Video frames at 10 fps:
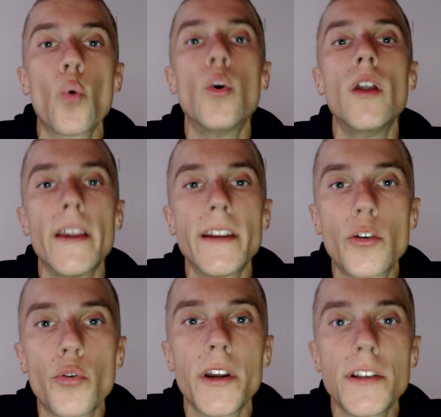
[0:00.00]
will
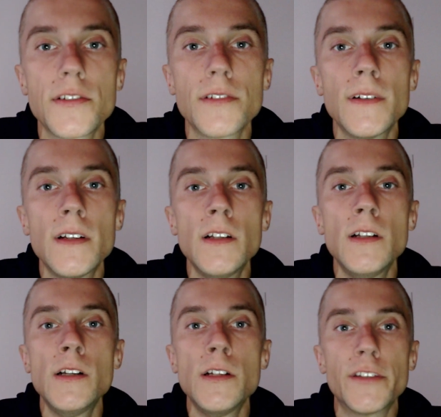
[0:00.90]
increase.
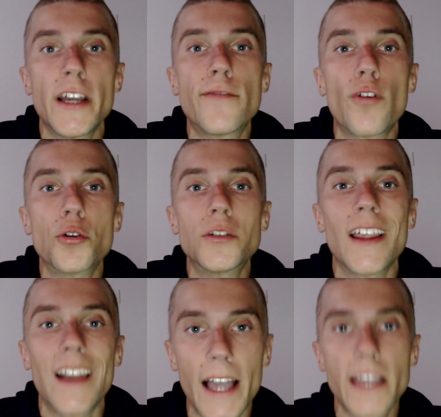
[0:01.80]
Therefore,
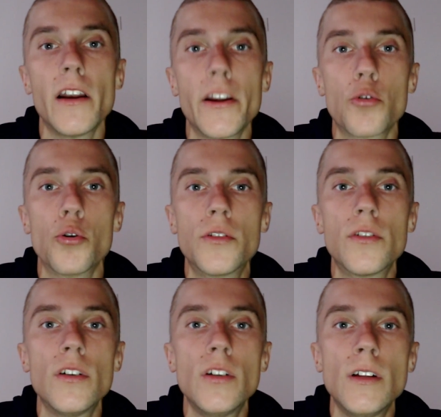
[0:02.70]
the
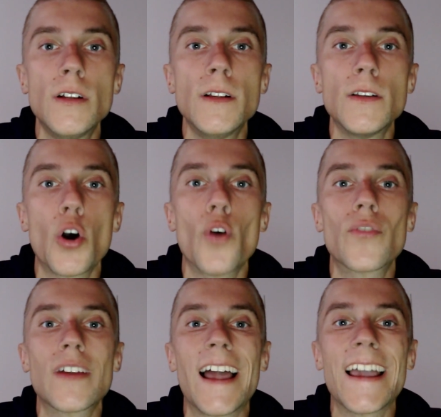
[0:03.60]
likelihood
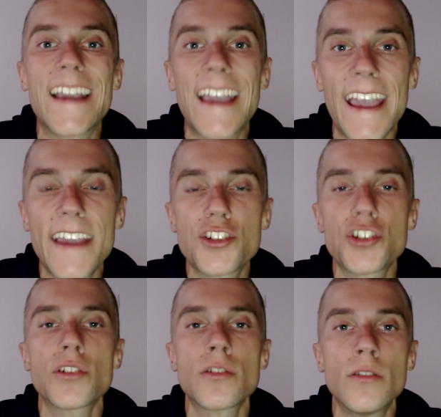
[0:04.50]
of
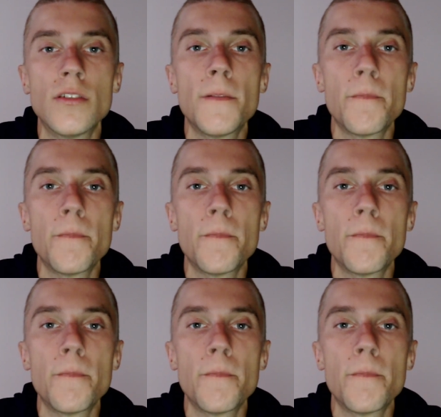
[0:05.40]
glycation